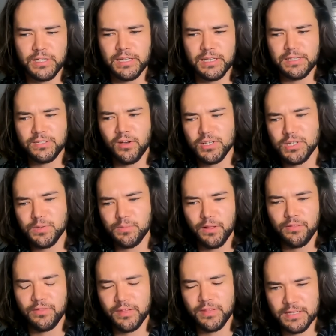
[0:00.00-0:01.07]
And he talks about
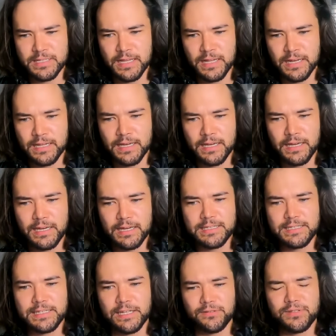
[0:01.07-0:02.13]
things that
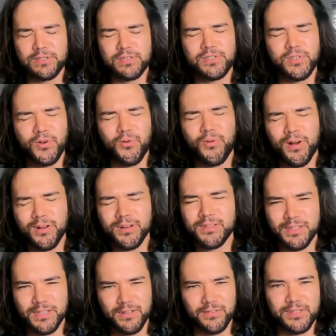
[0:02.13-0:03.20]
sound so
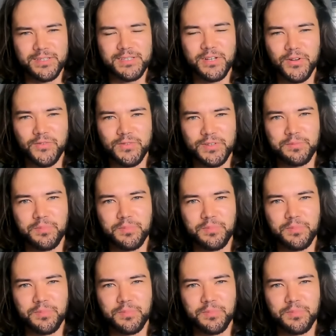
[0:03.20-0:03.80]
ugly on the surface,